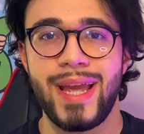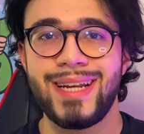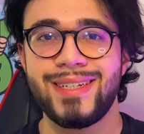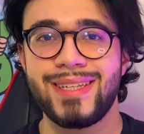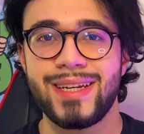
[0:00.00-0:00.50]

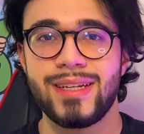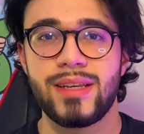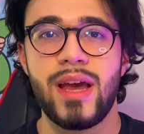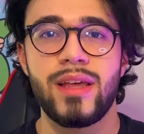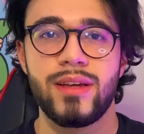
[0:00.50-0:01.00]
any second,
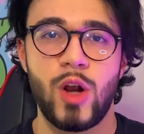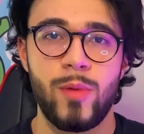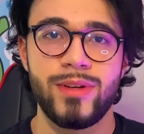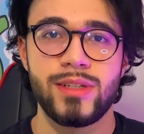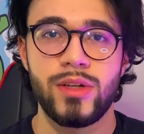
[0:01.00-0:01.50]
then
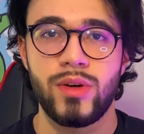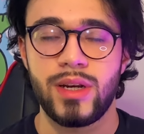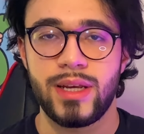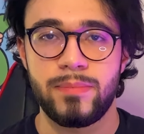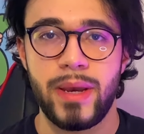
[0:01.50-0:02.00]
obviously you're
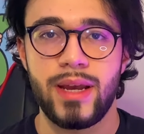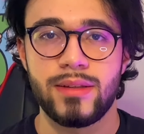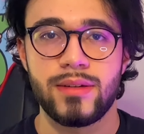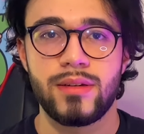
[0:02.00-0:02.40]
gonna get banned.